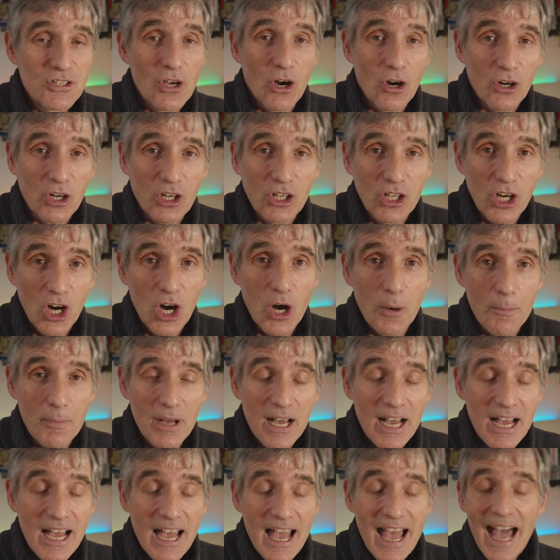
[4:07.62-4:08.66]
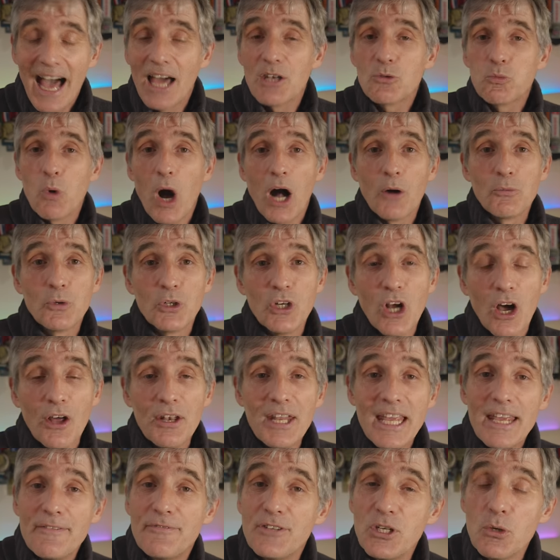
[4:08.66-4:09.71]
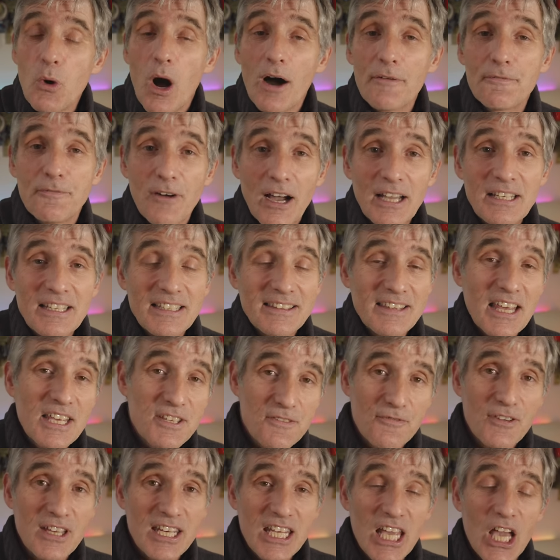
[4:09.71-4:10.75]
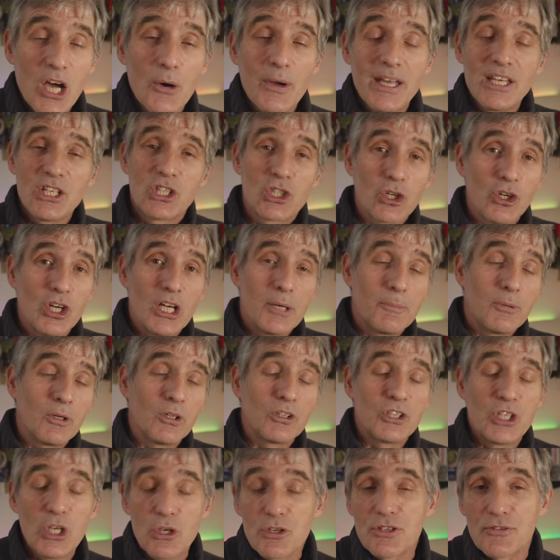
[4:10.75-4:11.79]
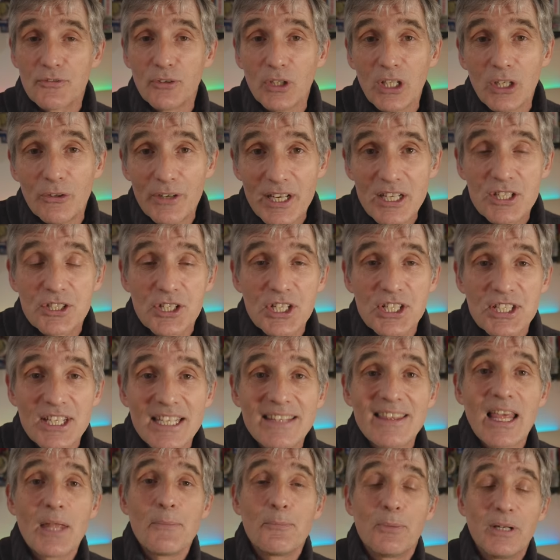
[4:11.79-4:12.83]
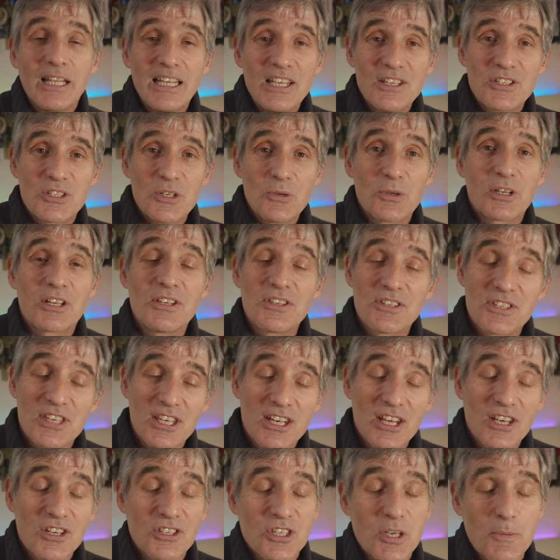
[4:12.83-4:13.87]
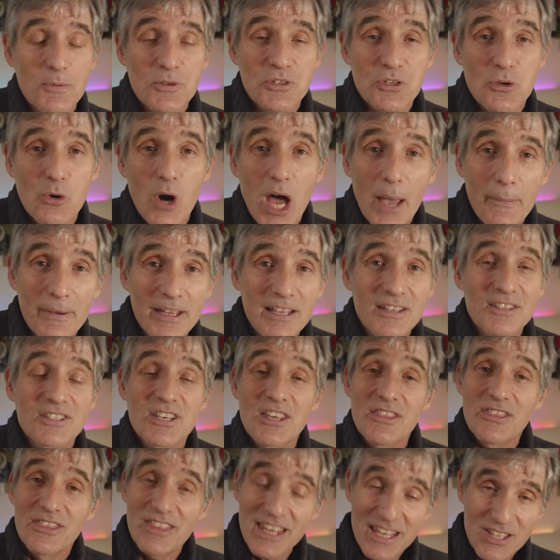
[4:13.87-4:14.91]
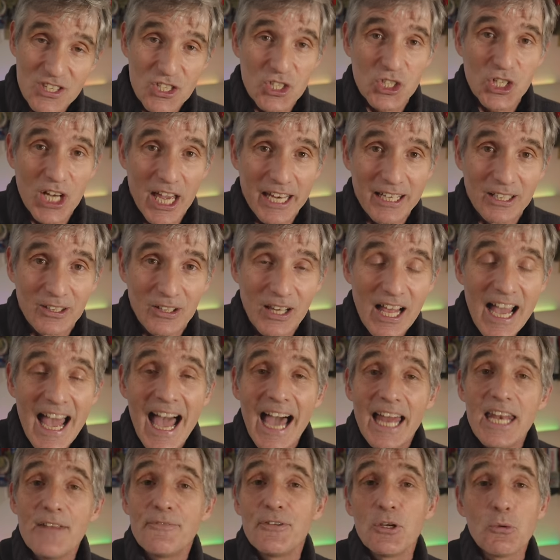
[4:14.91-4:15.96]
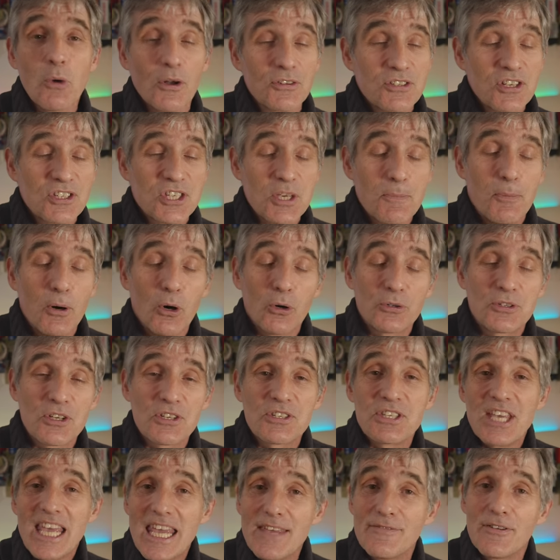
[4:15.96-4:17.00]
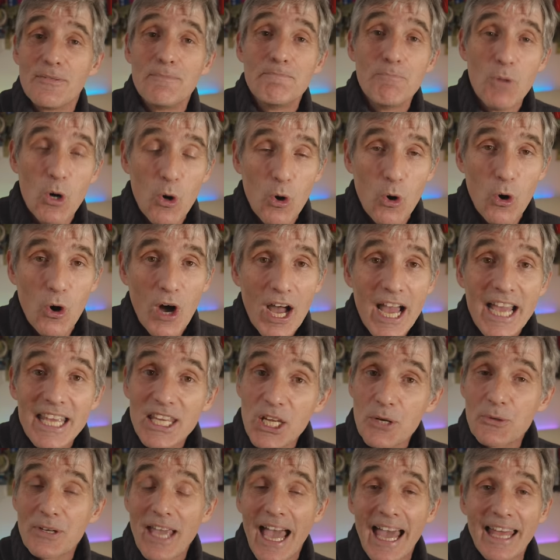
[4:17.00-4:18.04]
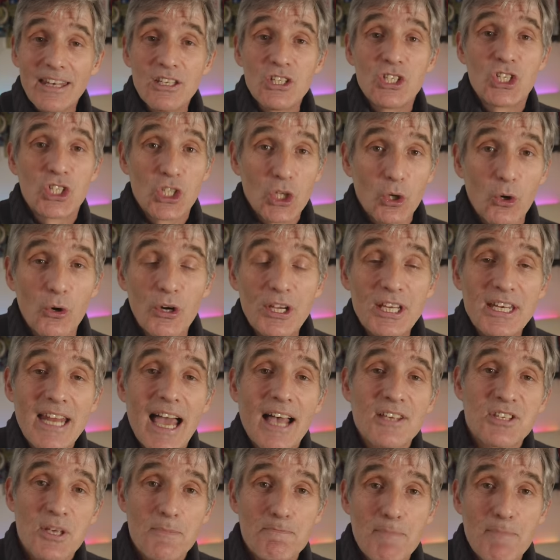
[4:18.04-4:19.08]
dot com. And while we're on, if you are finding this video enjoyable, useful or interesting, then please do consider subscribing to this channel. And if you want to support us even more, you can join as a